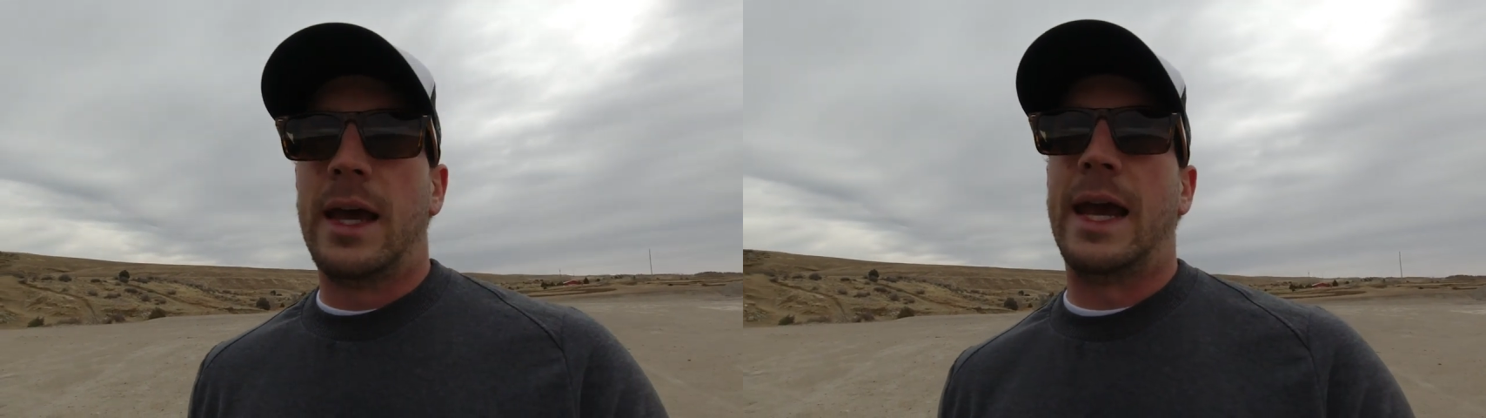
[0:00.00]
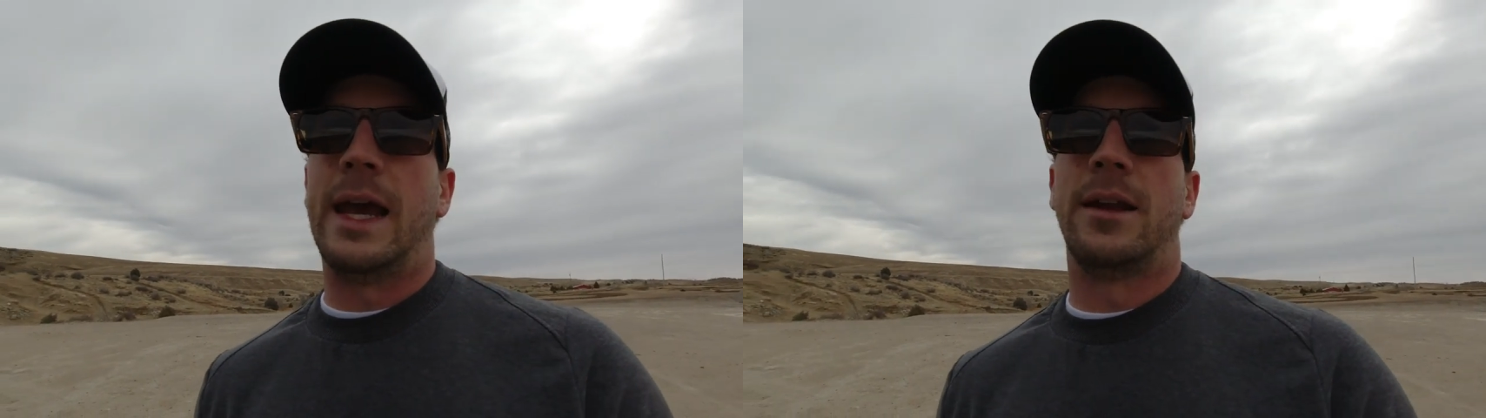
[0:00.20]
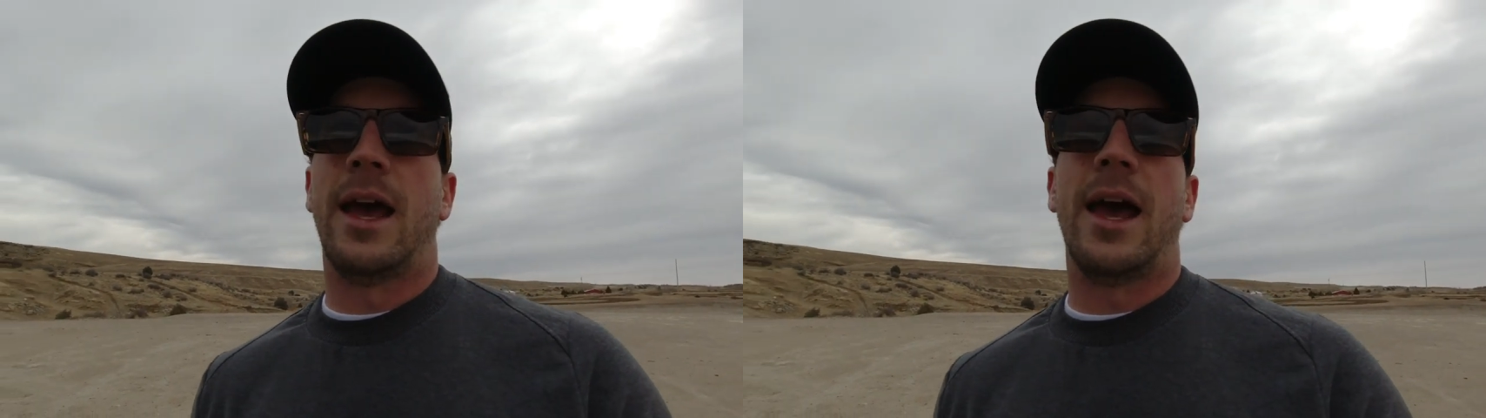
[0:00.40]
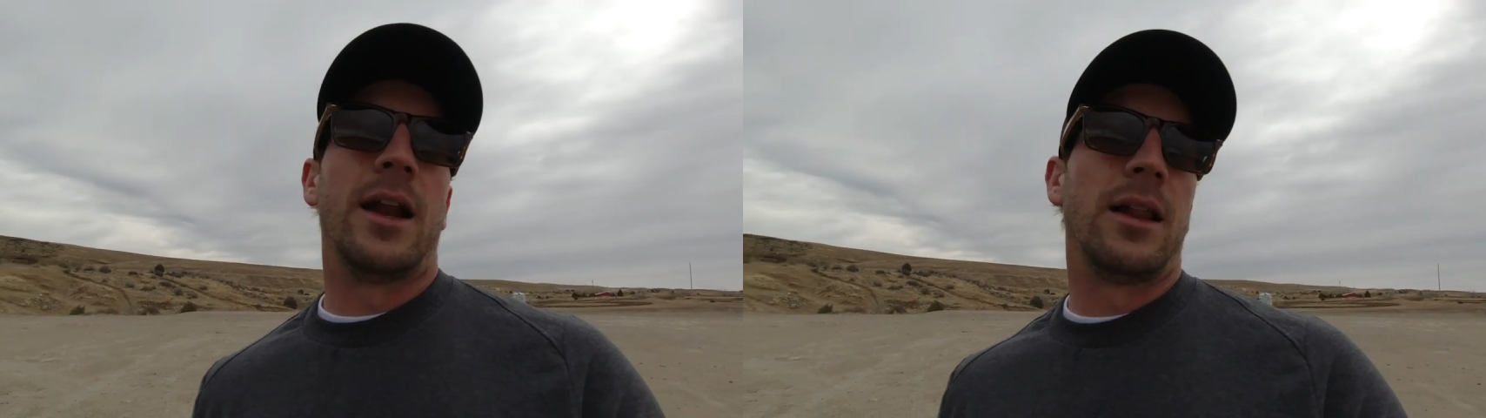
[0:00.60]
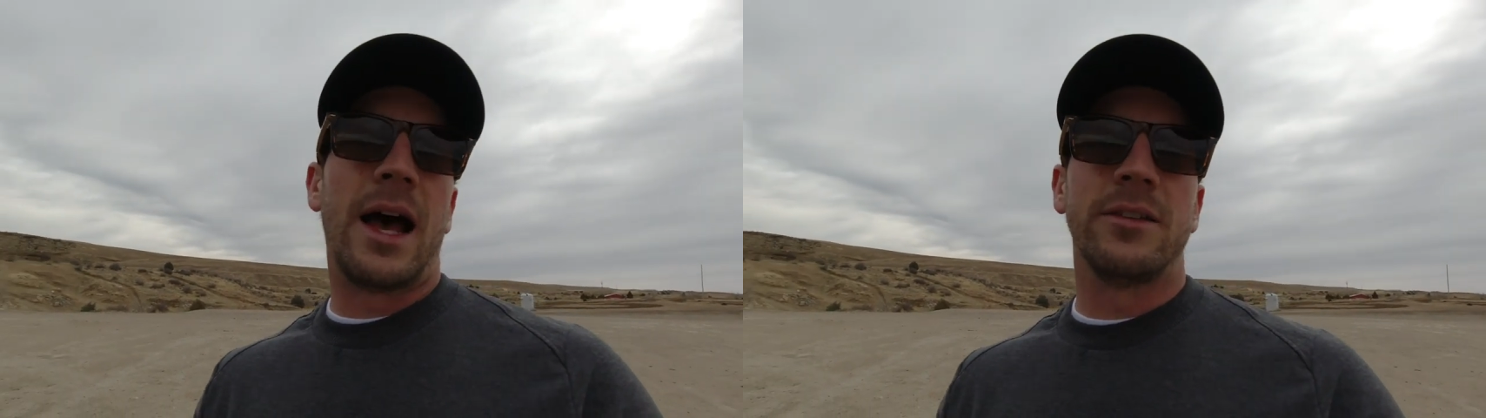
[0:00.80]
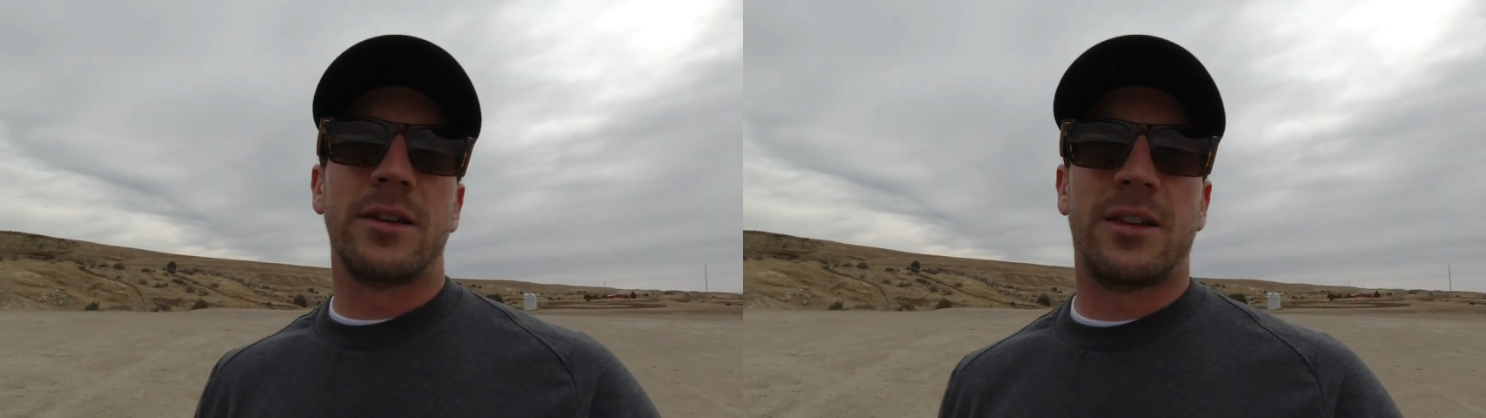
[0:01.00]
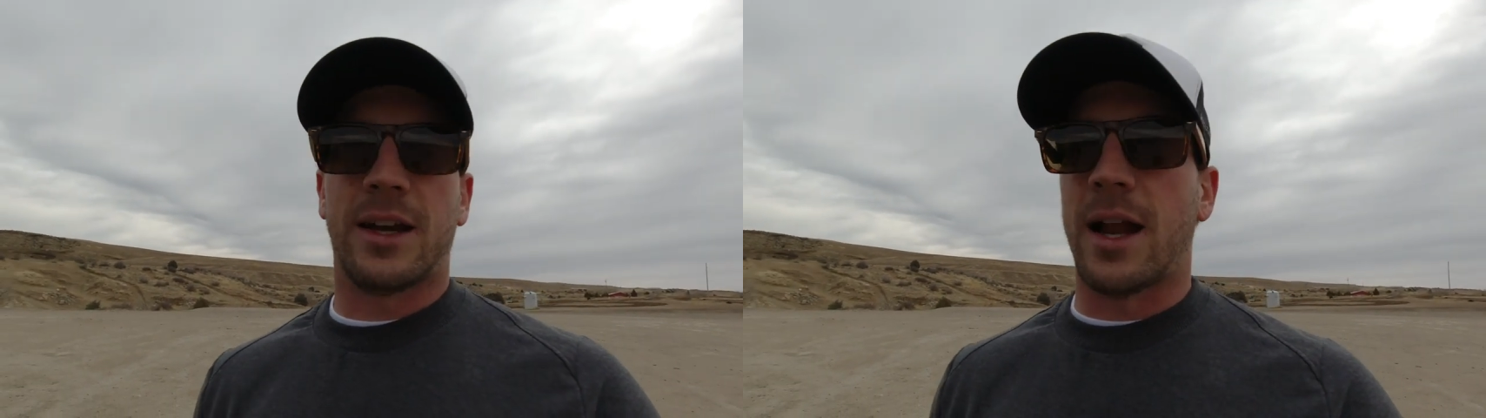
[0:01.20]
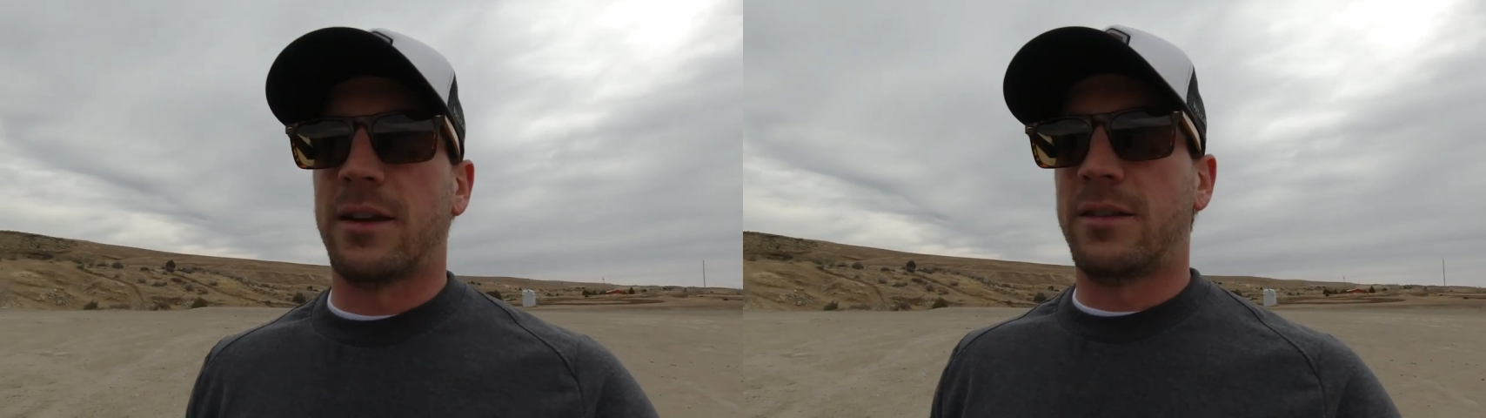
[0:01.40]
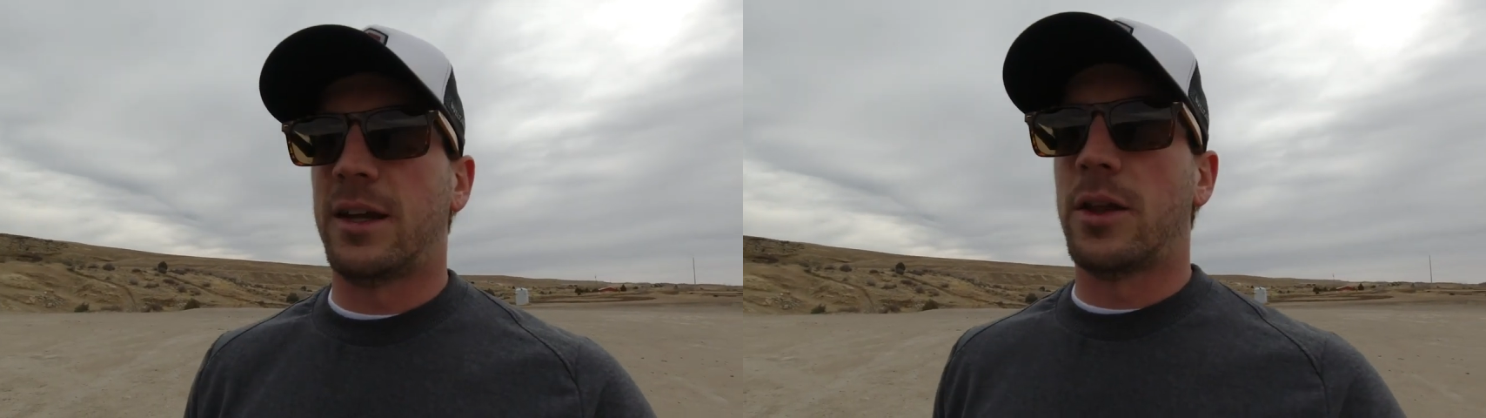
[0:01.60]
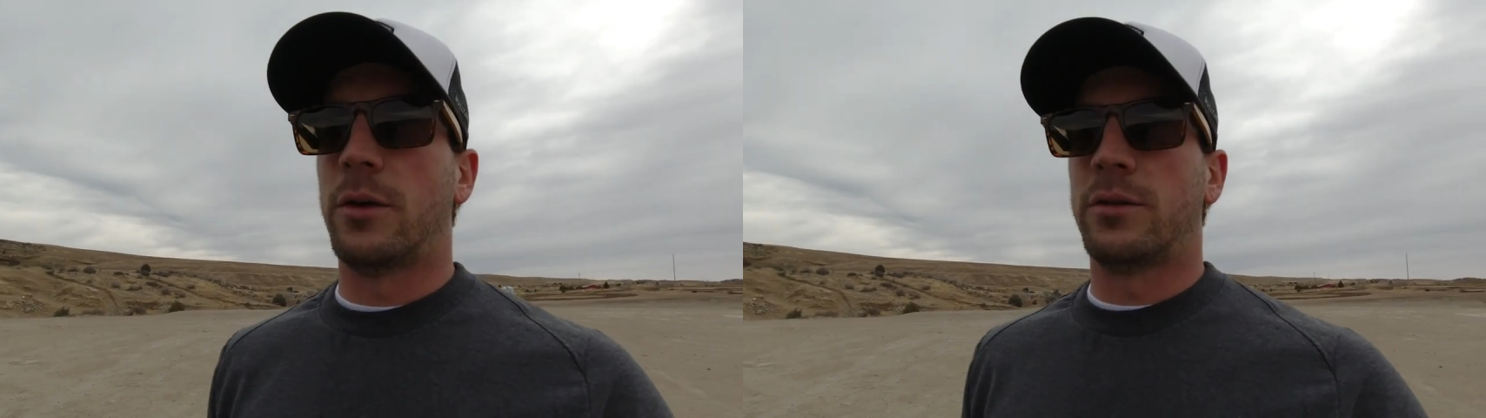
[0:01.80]
And it allows us to kind of
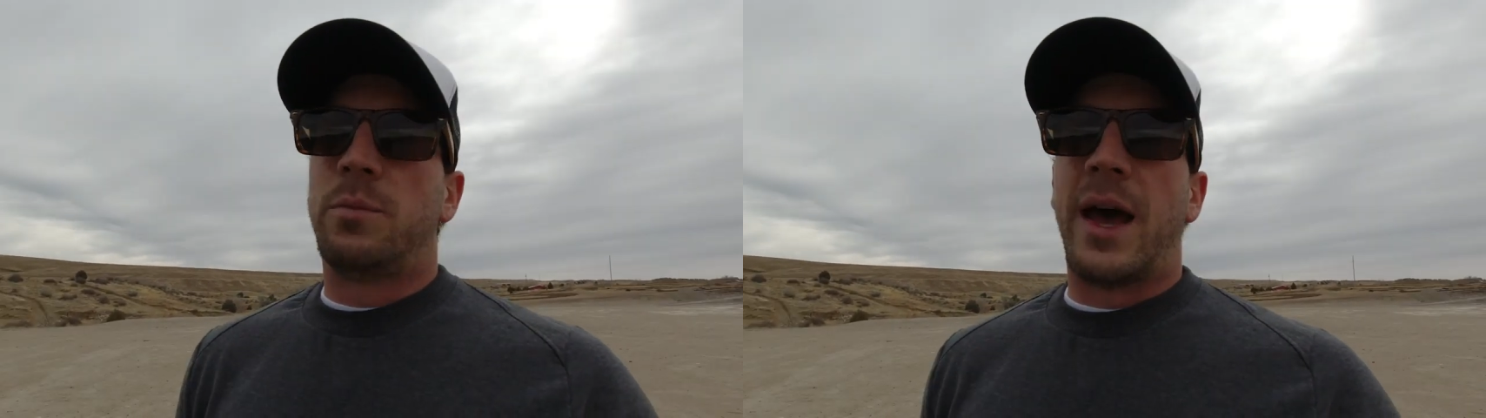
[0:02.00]
see those